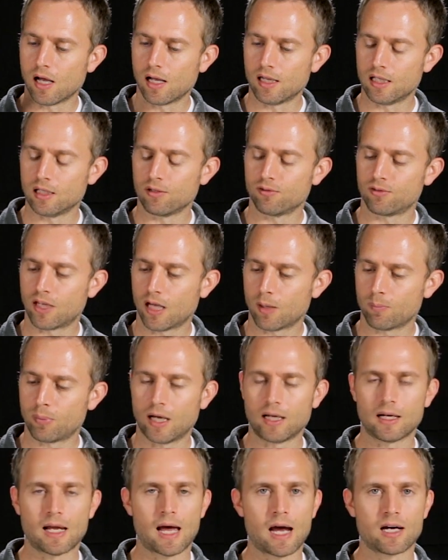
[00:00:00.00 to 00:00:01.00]
end of
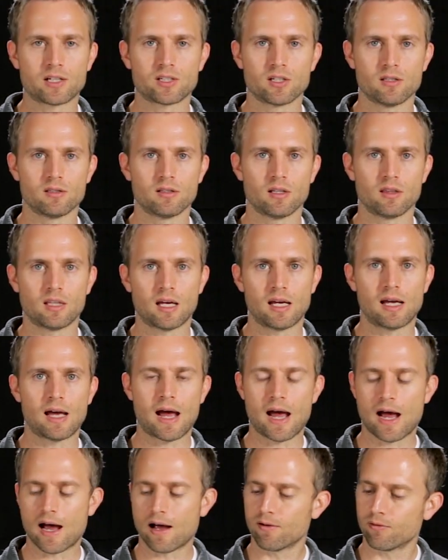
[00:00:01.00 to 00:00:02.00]
campaign actions that they
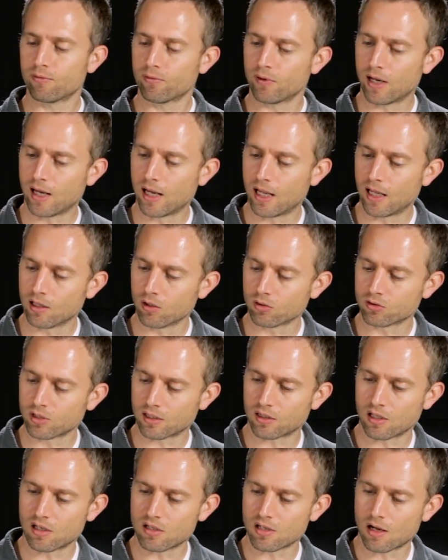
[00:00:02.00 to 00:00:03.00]
have. And it looks
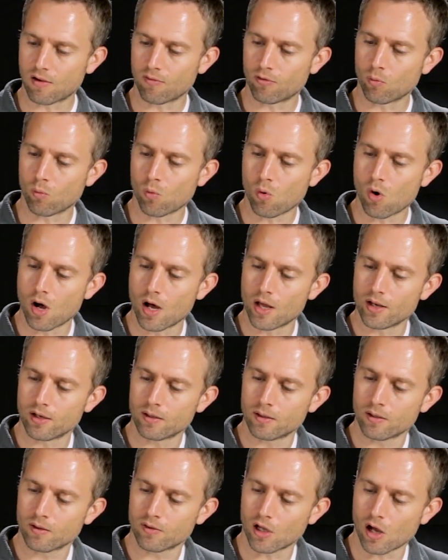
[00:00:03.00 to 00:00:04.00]
like they just have the
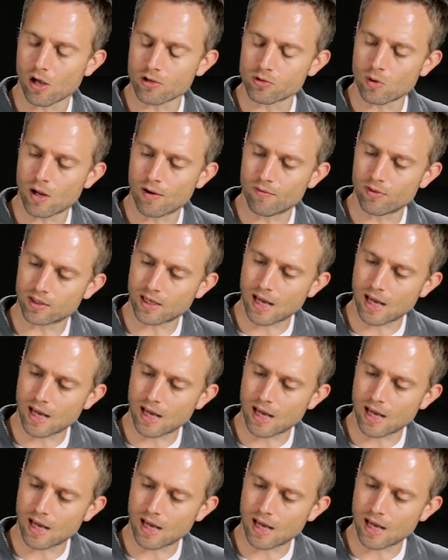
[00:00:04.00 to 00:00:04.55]
1. They also have the